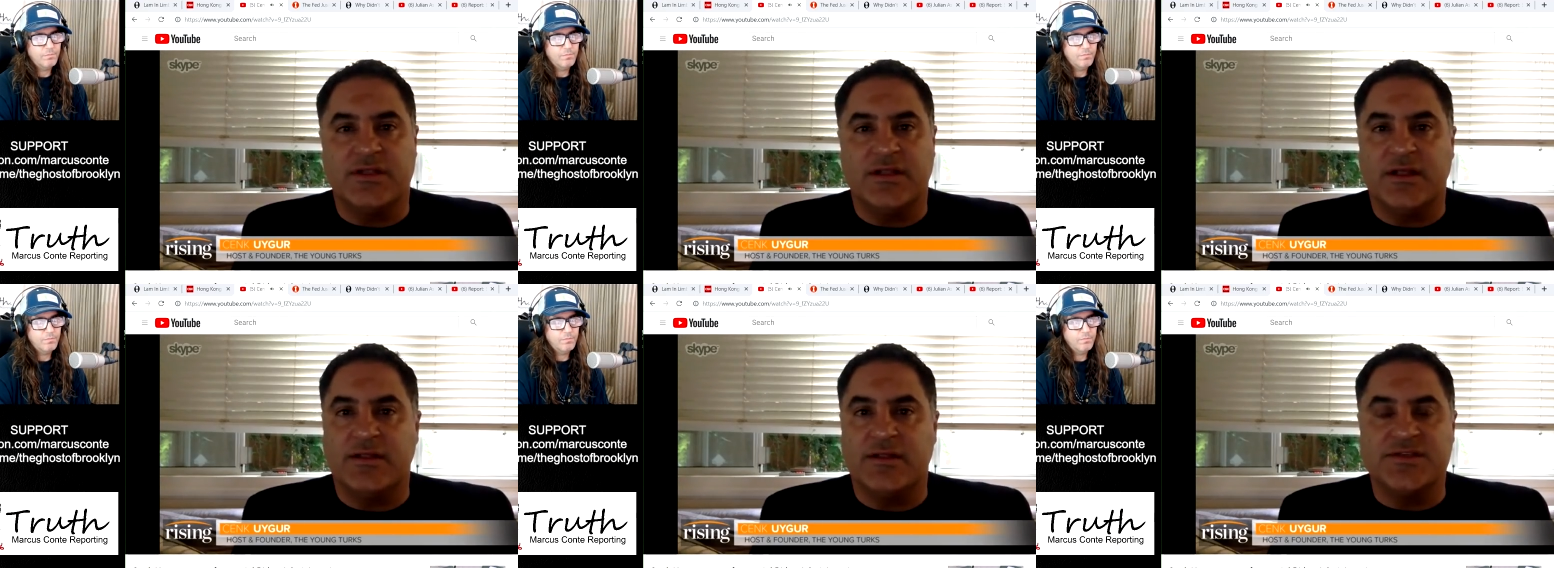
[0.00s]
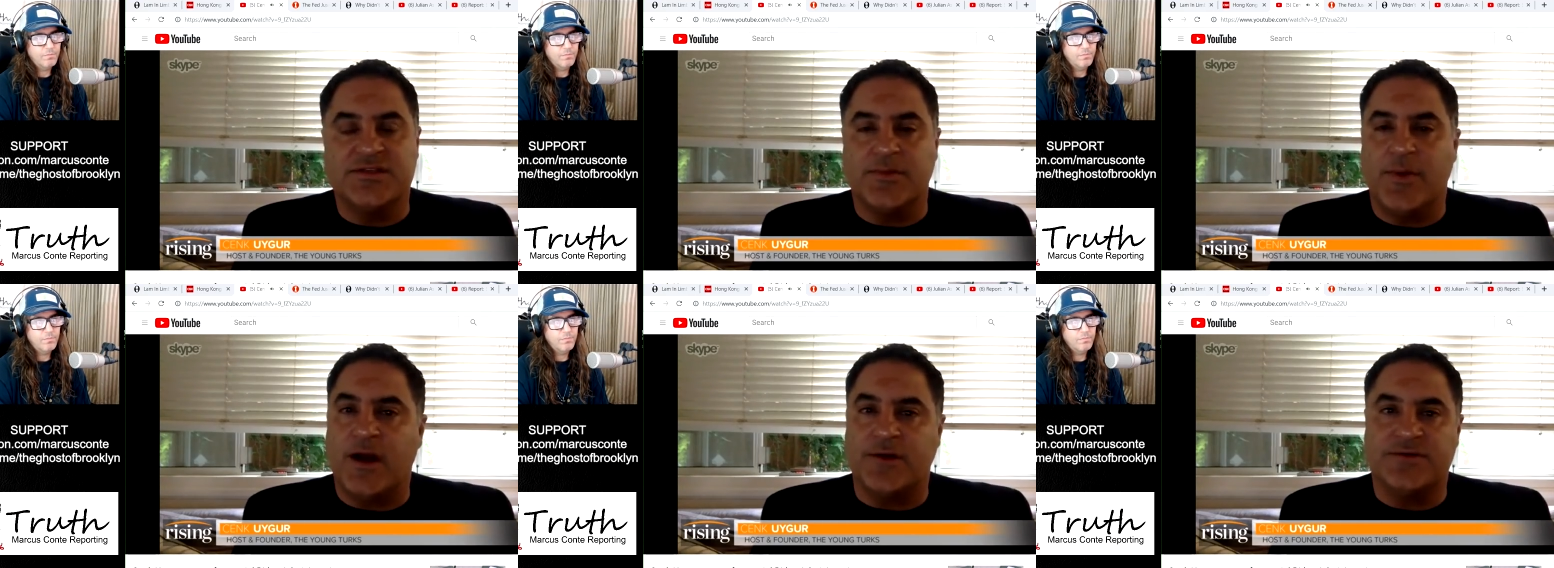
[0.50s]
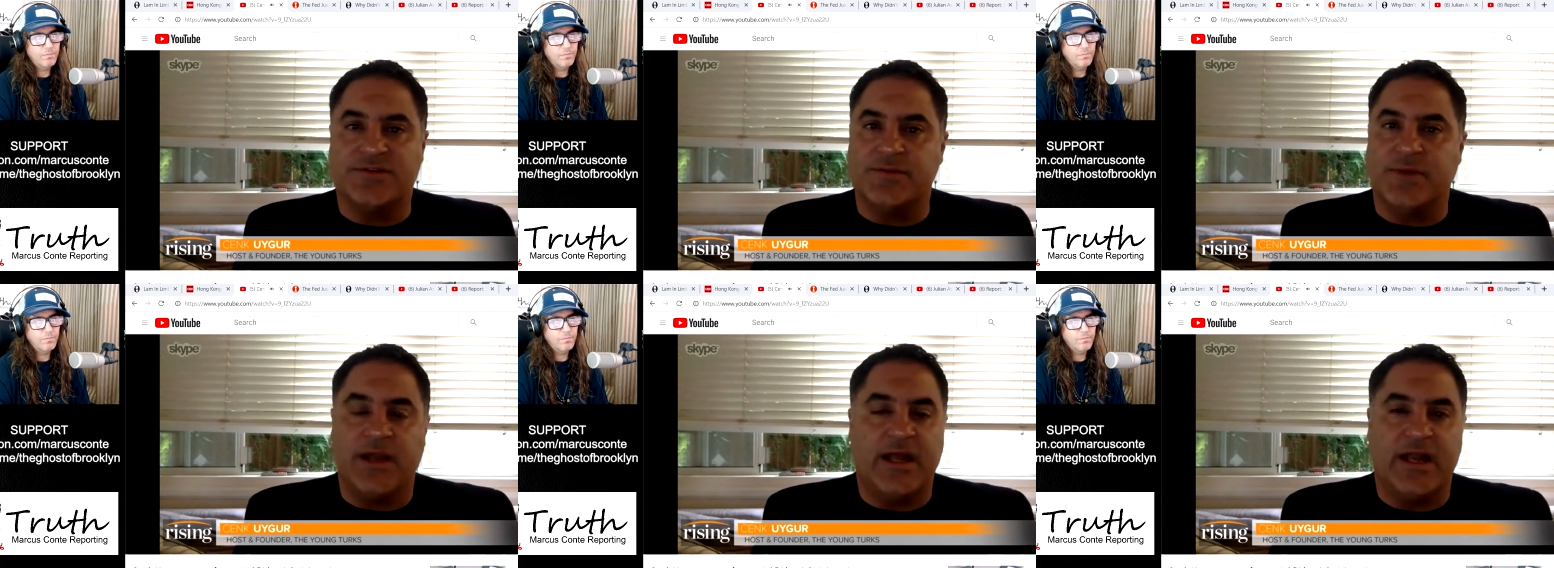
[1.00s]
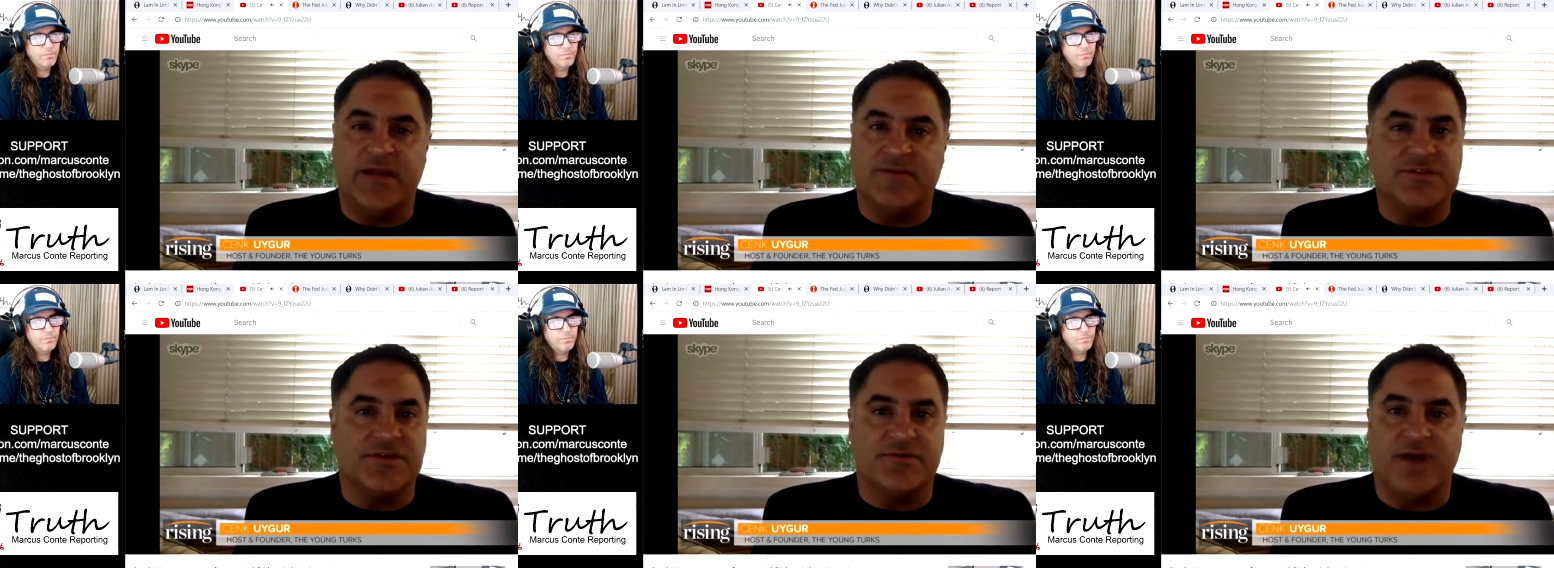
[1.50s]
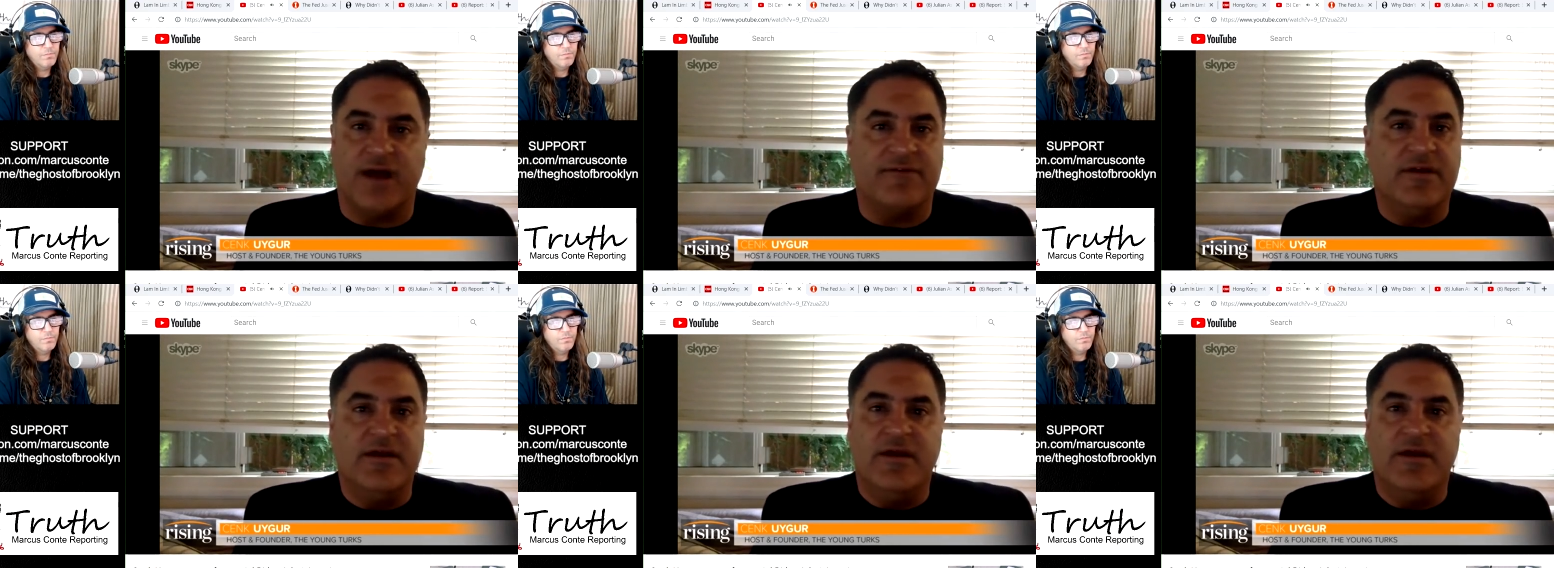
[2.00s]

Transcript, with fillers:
Speaker 1: uh, this democracy might not even survive.